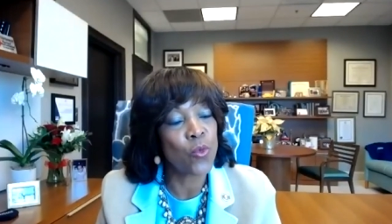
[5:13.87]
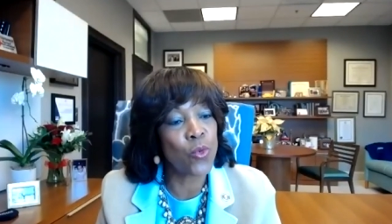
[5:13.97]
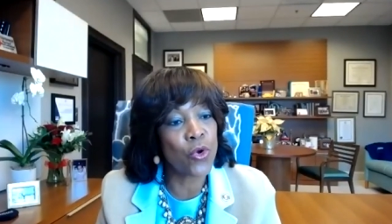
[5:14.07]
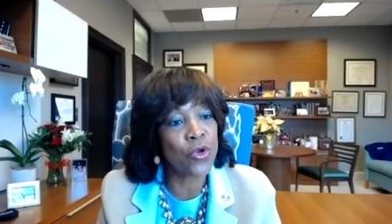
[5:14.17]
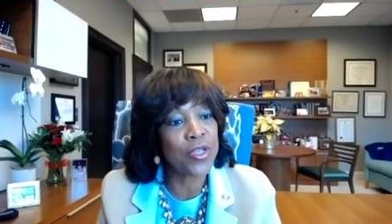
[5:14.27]

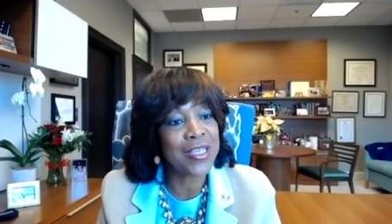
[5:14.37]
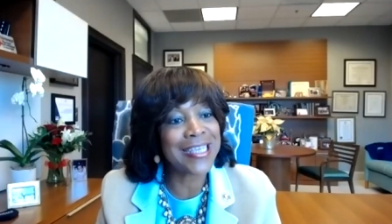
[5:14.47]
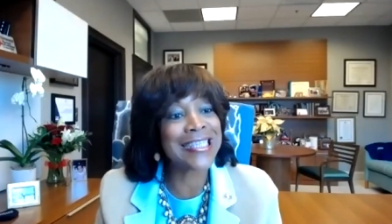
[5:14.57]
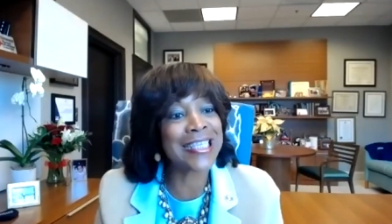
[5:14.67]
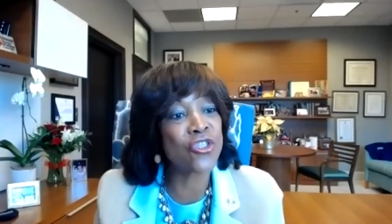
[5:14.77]
were
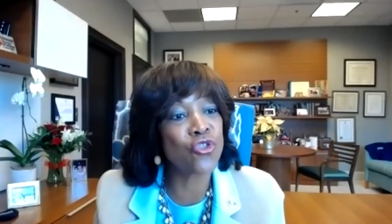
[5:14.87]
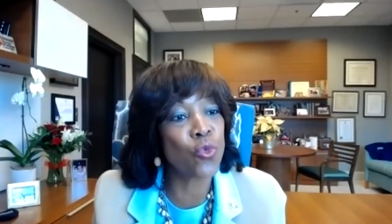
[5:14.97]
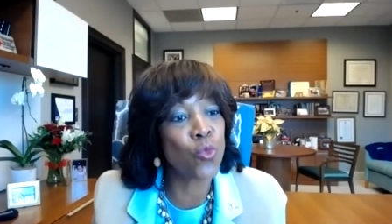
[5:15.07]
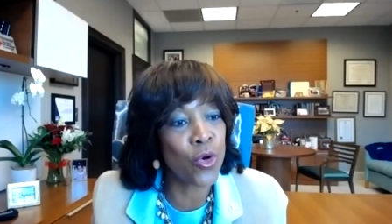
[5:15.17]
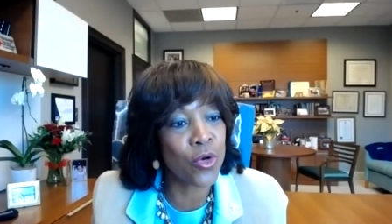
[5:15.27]

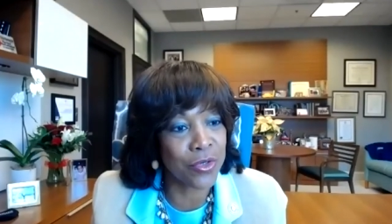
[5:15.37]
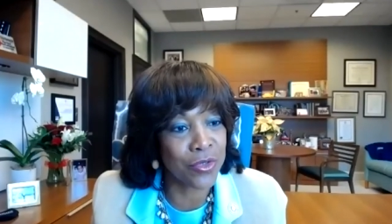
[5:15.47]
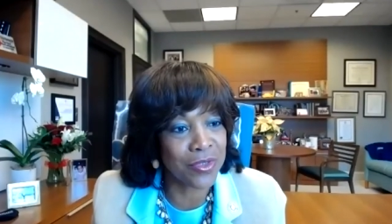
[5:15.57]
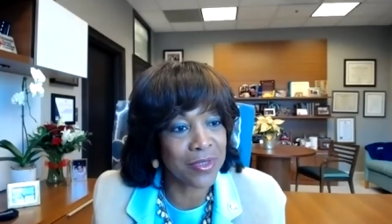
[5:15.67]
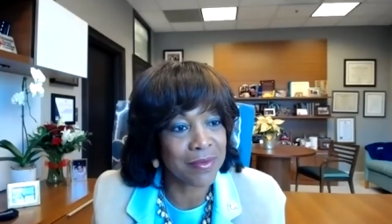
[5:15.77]
essential
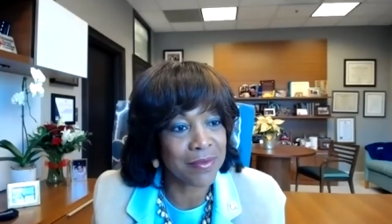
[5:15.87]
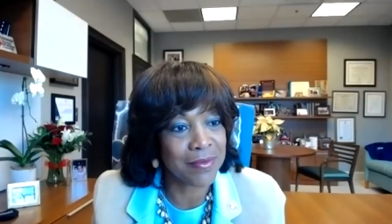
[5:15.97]
workers.